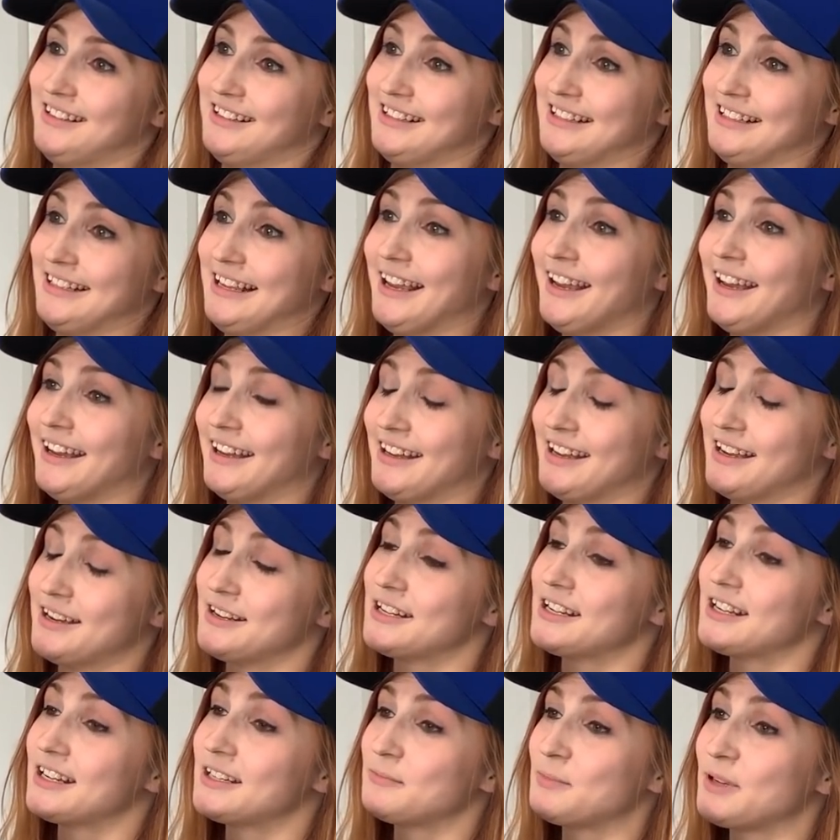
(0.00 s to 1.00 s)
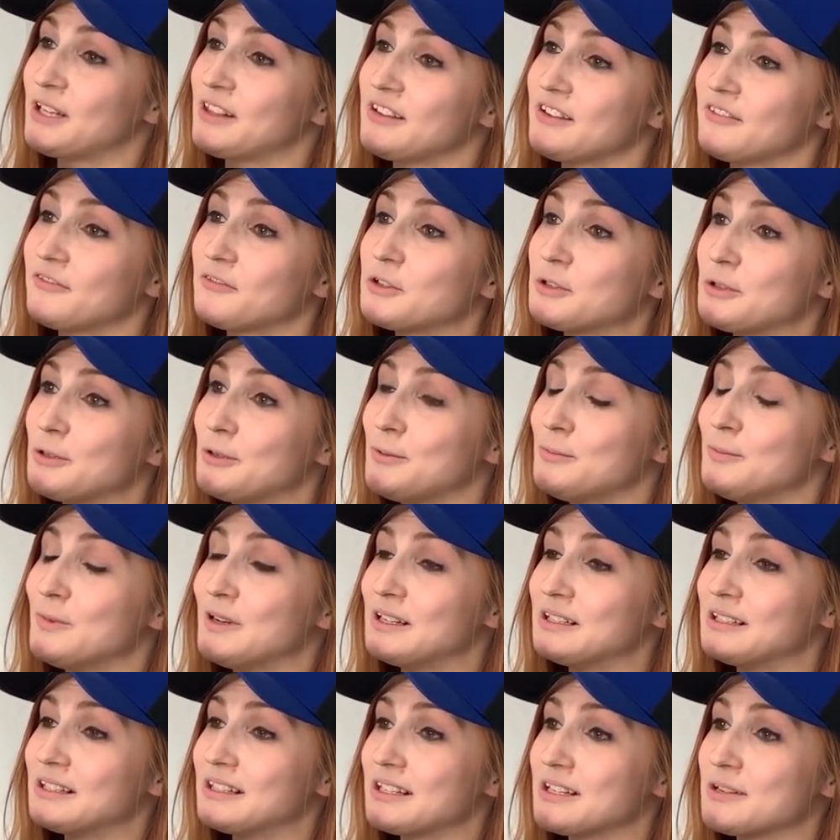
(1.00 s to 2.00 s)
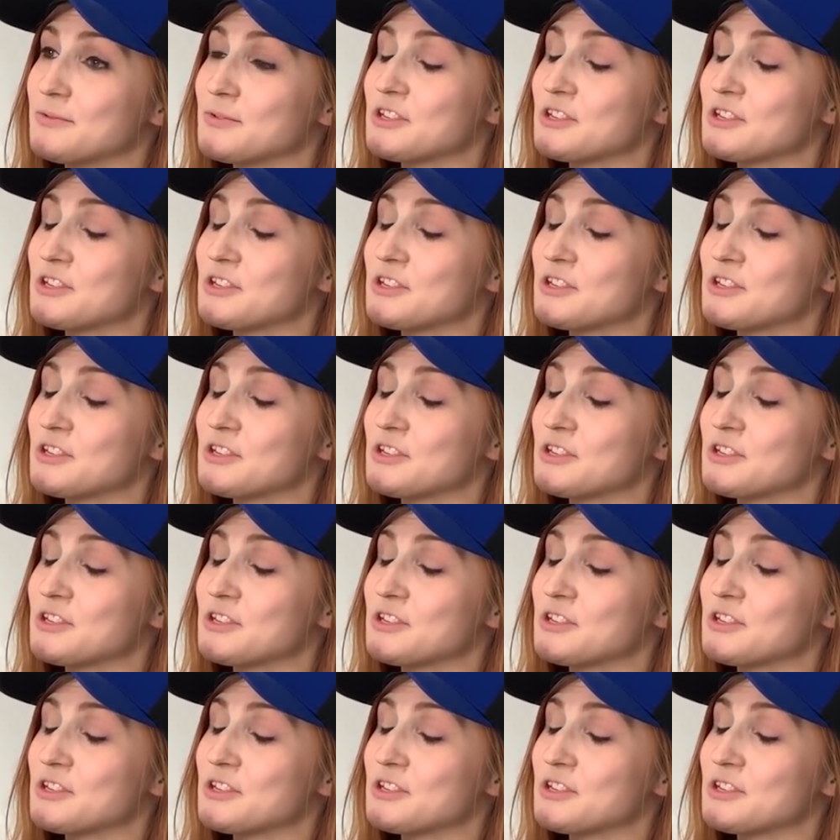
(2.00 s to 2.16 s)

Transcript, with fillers: really? Yeah, I had been there for two months